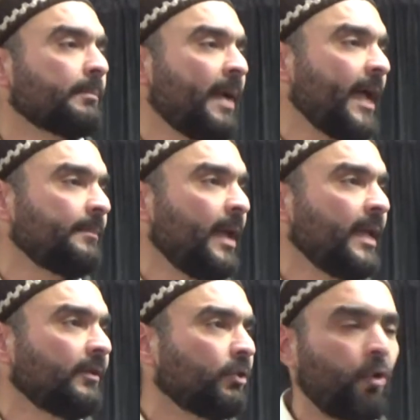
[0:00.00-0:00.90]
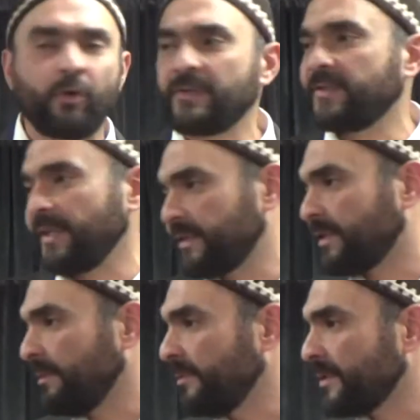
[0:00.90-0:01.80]
man-made court
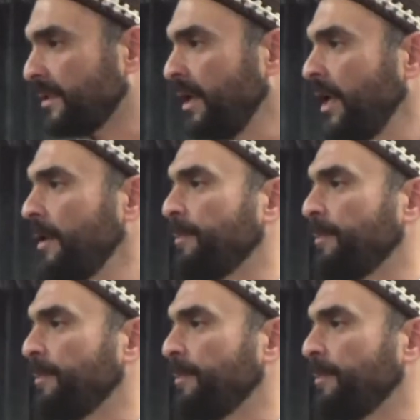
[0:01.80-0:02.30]
systems,